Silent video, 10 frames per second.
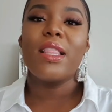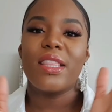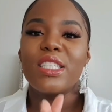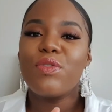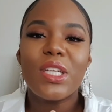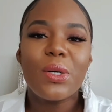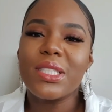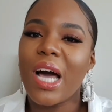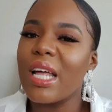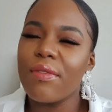This video is
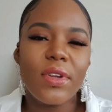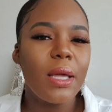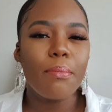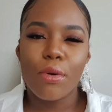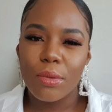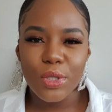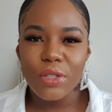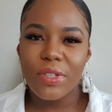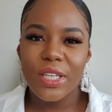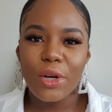kind of an
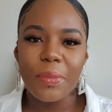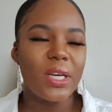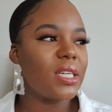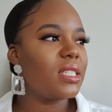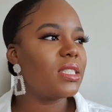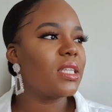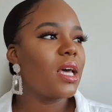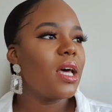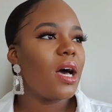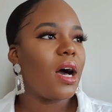impromptu video because
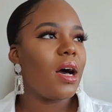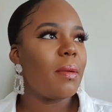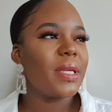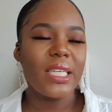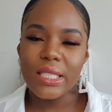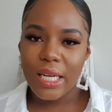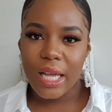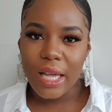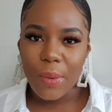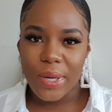
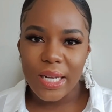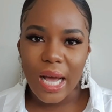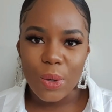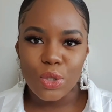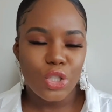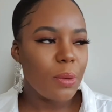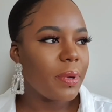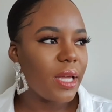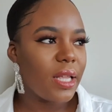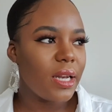yesterday I went out
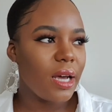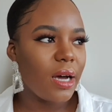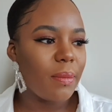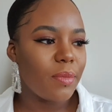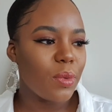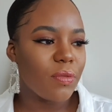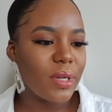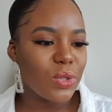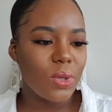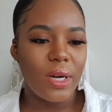shopping with
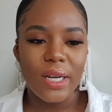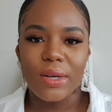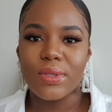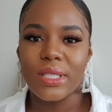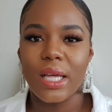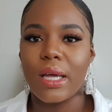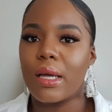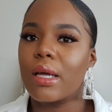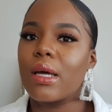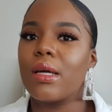my daughter, and I was
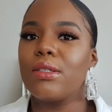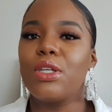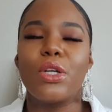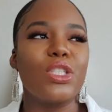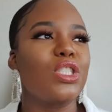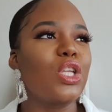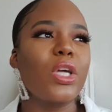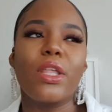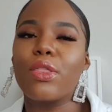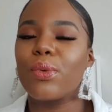like, you know, just
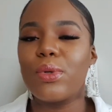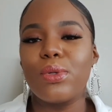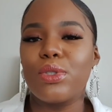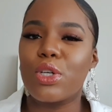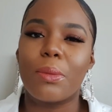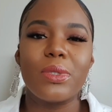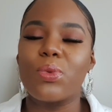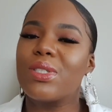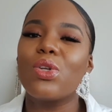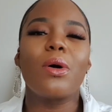looking through shops,
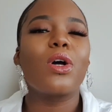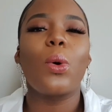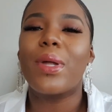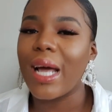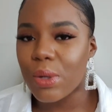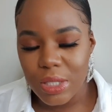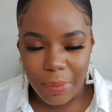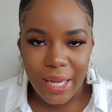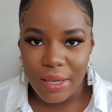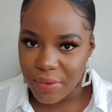so not going out to
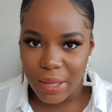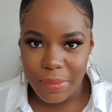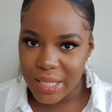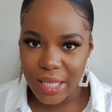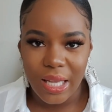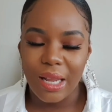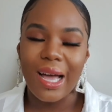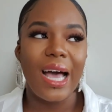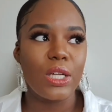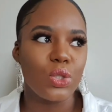buy anything in particular
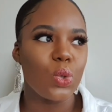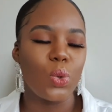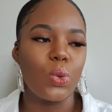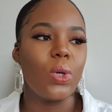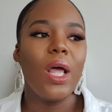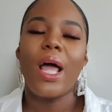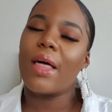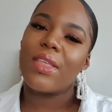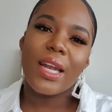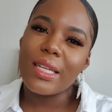at all,
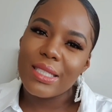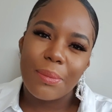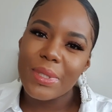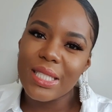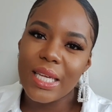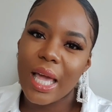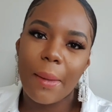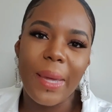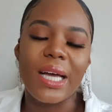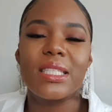and then ended up in
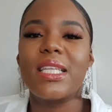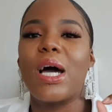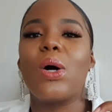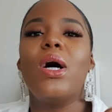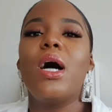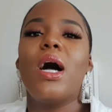TKMAXX. Now,